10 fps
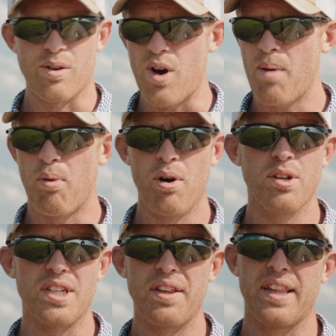Crop
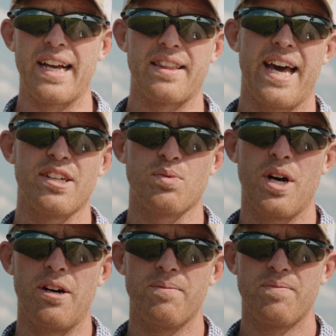oils, anything like that as
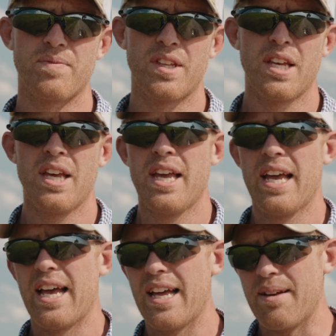well.
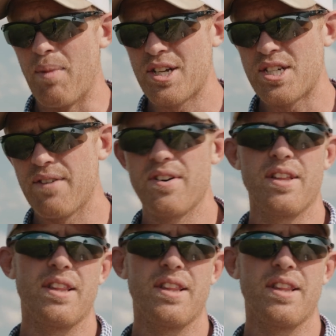Much different